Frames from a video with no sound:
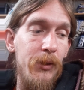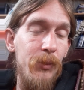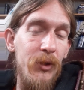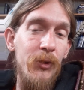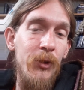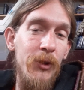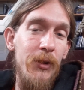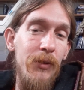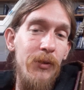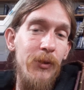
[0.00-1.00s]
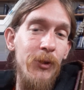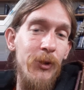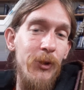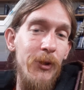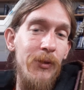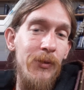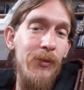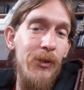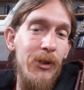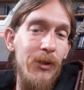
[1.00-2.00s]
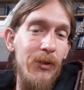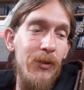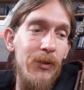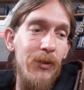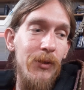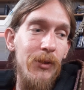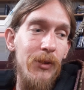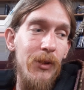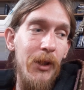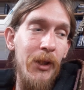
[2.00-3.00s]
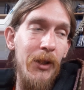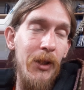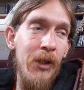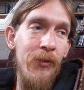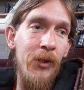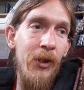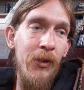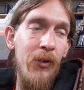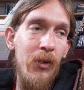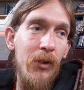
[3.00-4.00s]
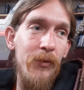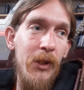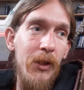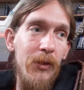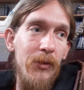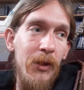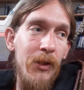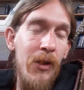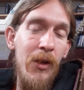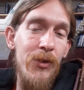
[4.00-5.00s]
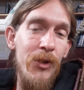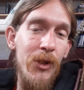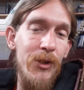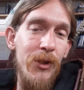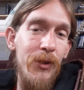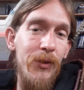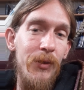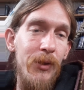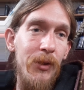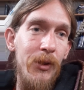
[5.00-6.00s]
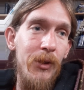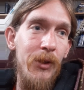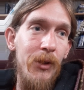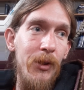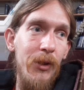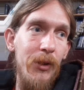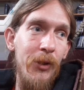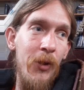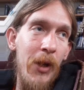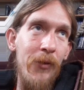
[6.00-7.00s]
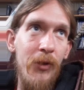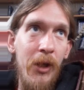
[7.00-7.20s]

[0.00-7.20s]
but there's good. There's good still, even in all of that, and not just a. Uh, you have to